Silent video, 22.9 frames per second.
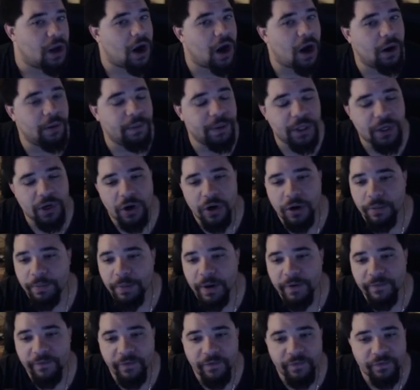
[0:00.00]
Omni power
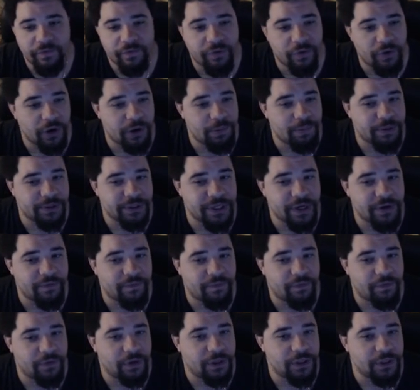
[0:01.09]
buff of 30%
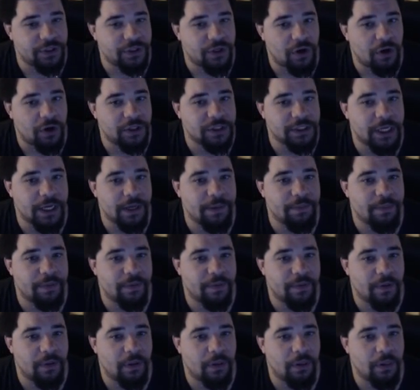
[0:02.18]
for each card type,
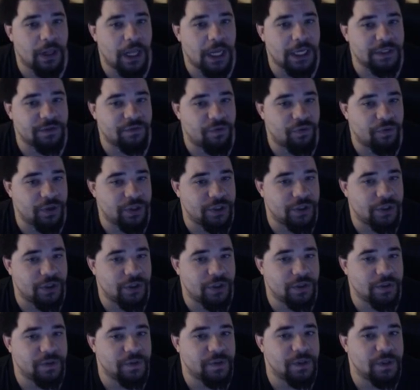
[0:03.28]
lasts for three
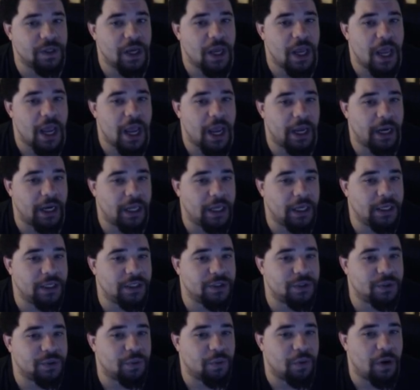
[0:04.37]
turns, and
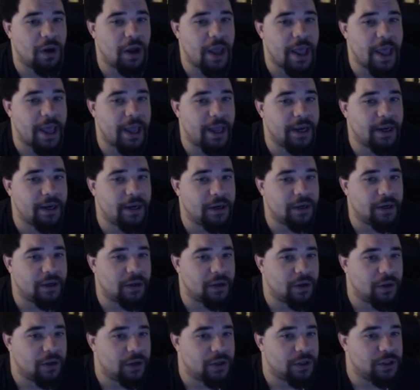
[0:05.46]
each and
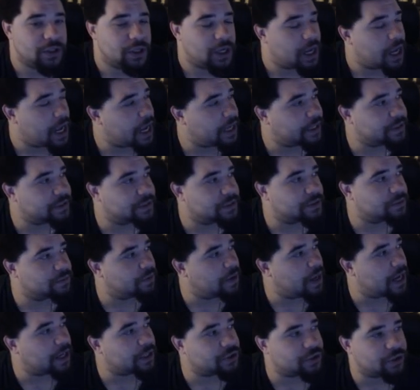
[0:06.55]
has
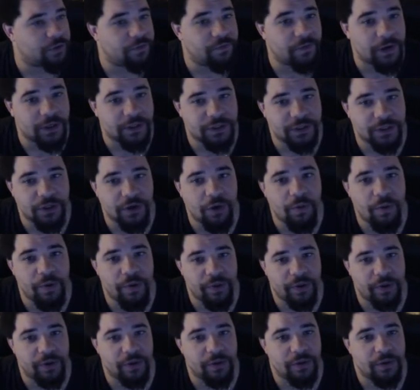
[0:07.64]
extra effects to go with
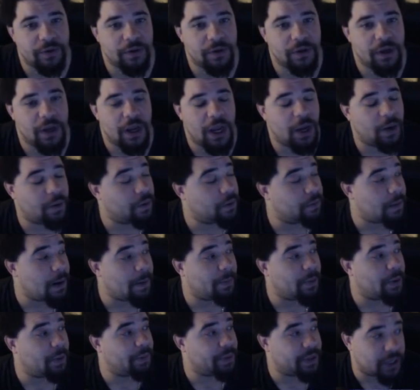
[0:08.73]
it. And
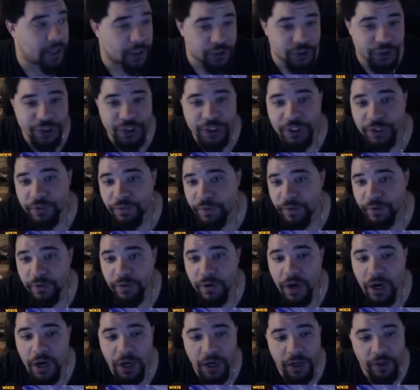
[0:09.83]
remember, because she can,
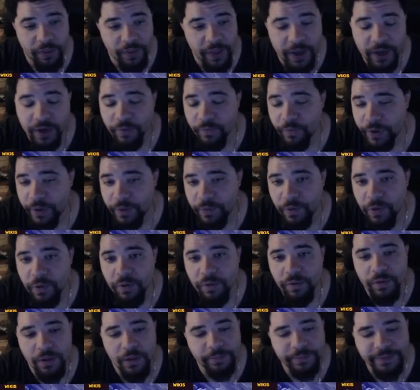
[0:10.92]
uh, they can
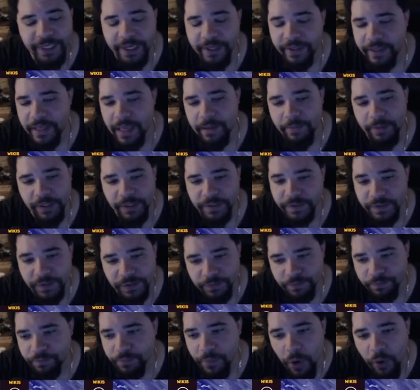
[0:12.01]
reroll. I'm saying they because it's
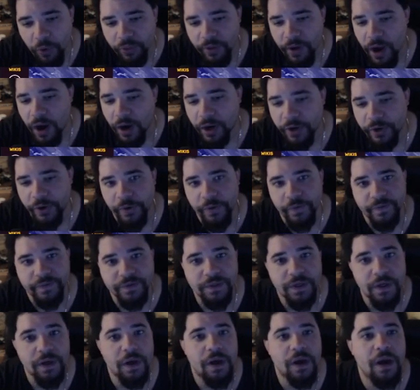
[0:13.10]
both Hakunos,
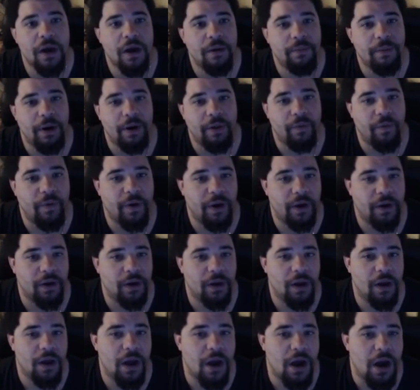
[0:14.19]
by the way.
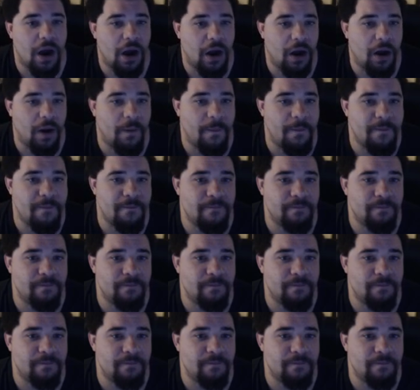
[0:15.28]
Um,